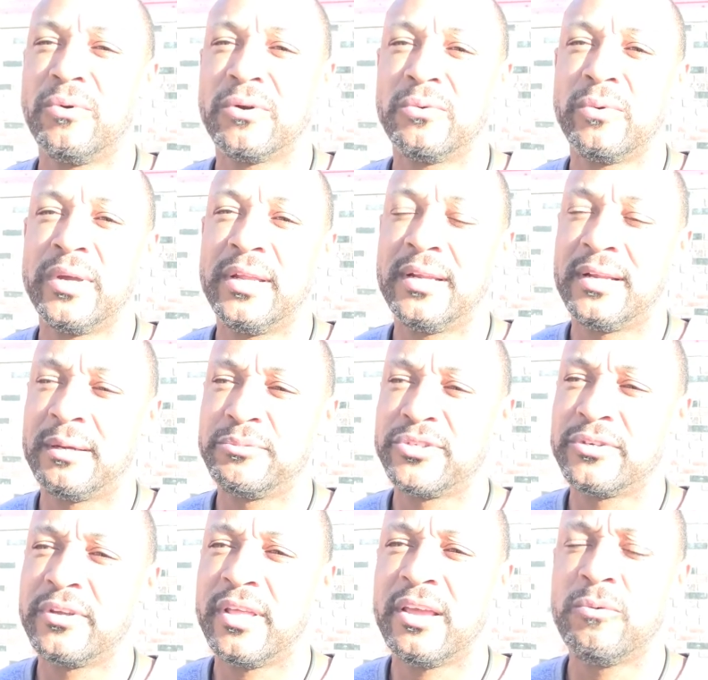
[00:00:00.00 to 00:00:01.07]
want to win, and I'm
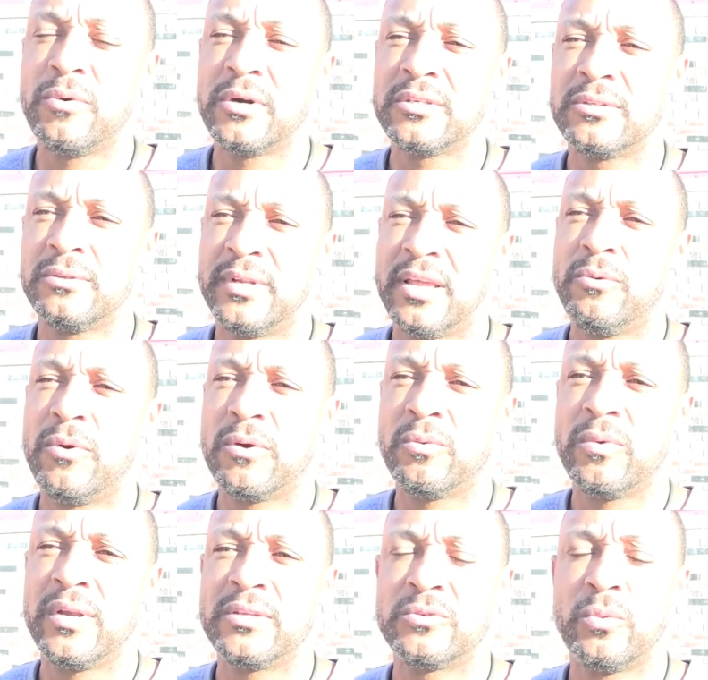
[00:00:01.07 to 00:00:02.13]
sure they want to
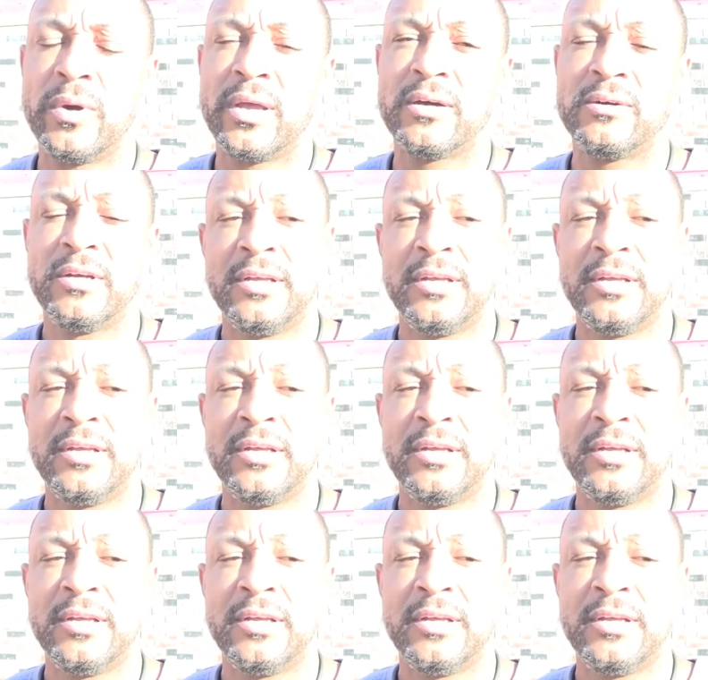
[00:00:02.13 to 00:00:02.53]
win as well.